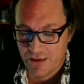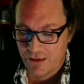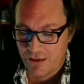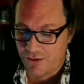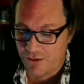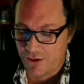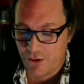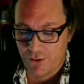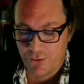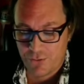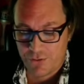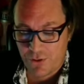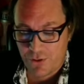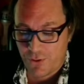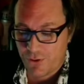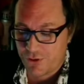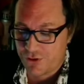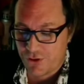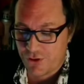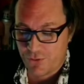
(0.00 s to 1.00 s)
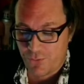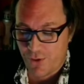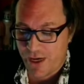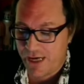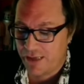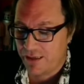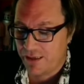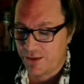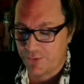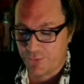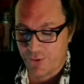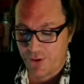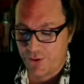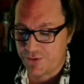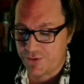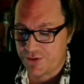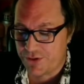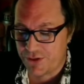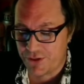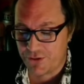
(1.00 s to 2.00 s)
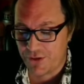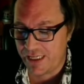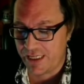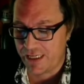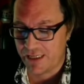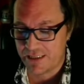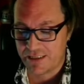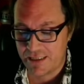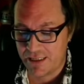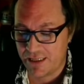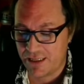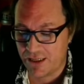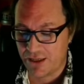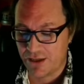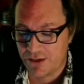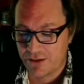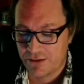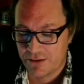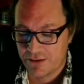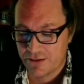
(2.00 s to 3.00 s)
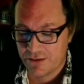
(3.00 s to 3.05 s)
No tortured wailing rose to greet us here,